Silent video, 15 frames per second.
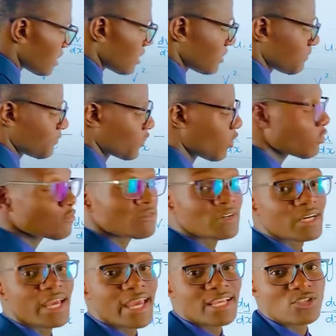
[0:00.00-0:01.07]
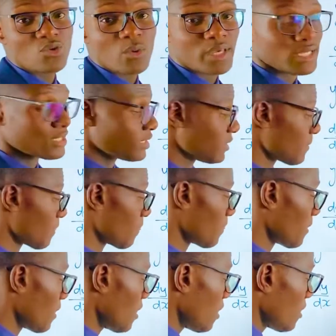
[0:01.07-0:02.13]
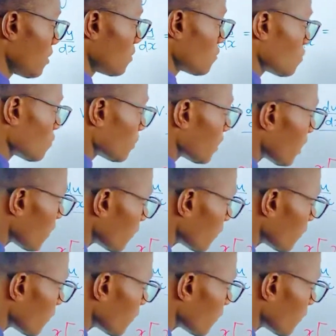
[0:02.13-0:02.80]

Over x squared. So now we're